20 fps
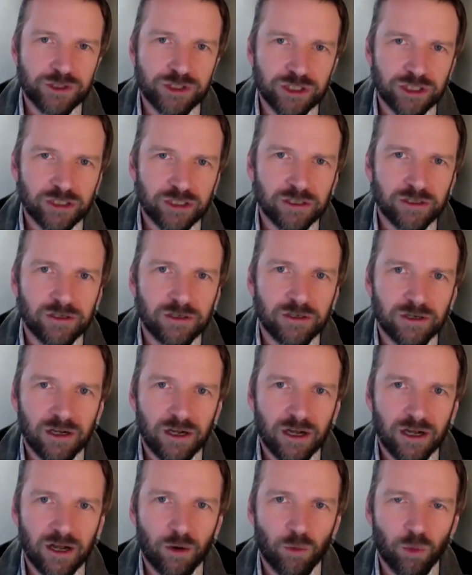future
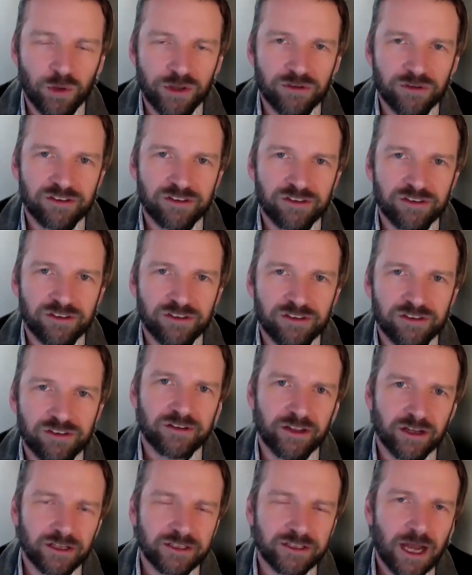we'll use
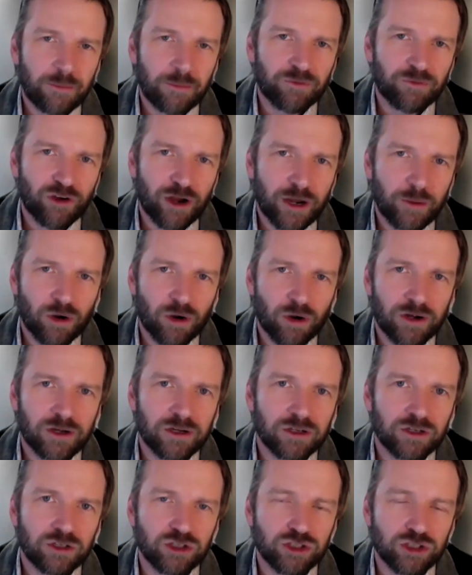the top
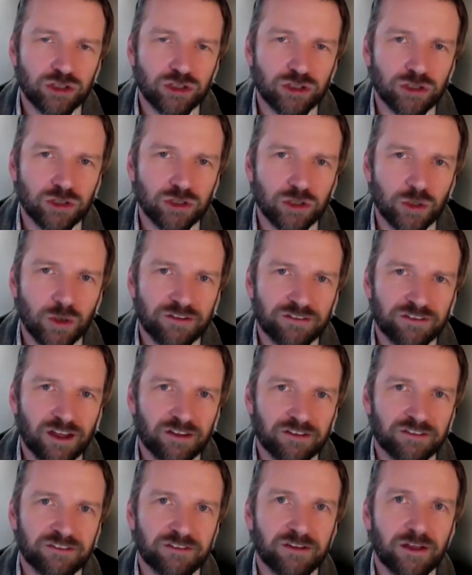framework to
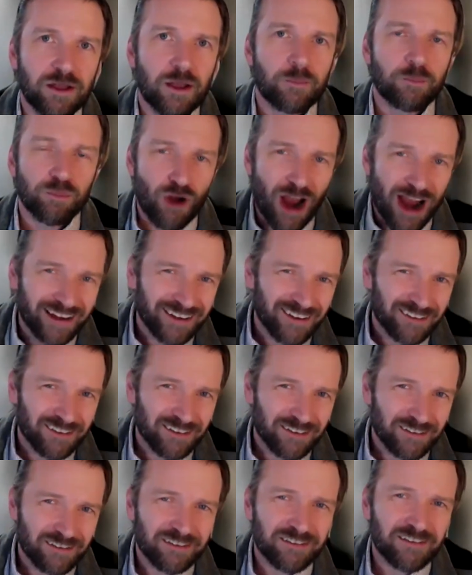assess
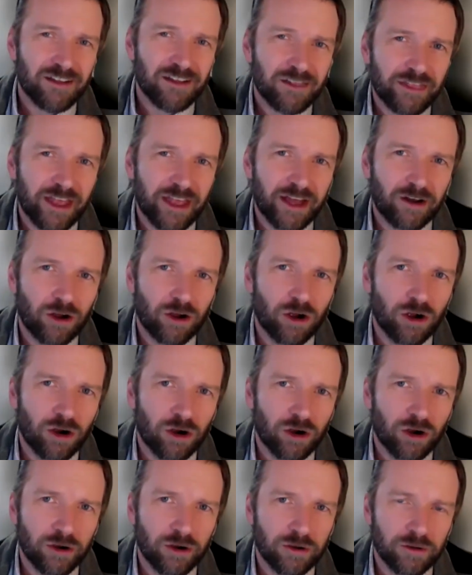practices that
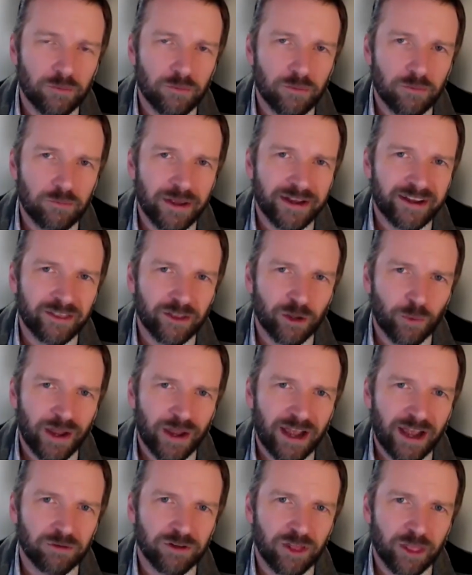are making their
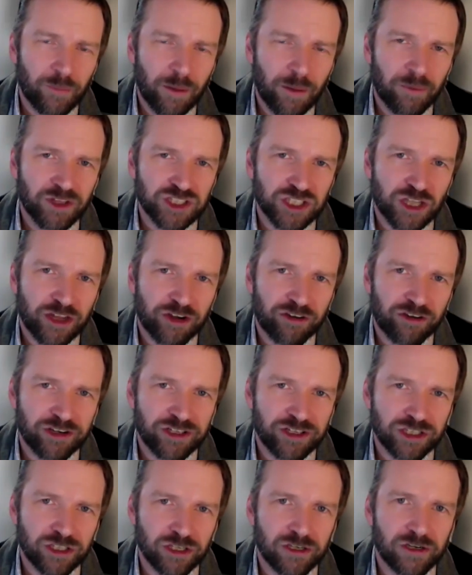way out into the published
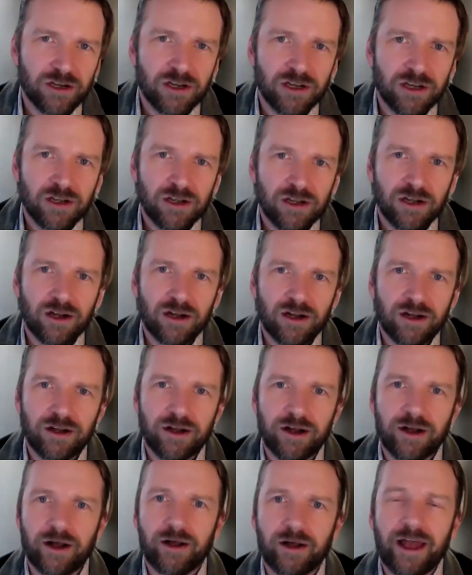literature,
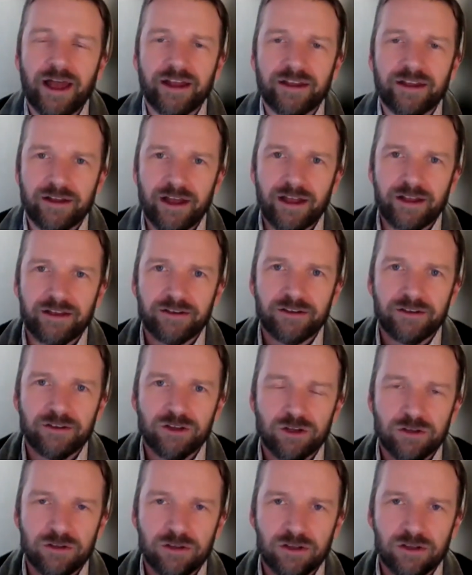
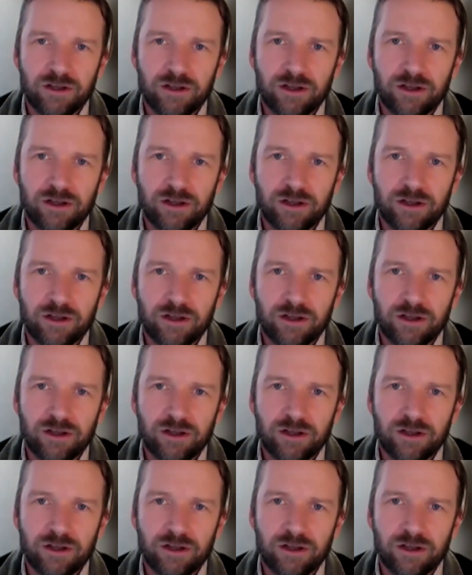and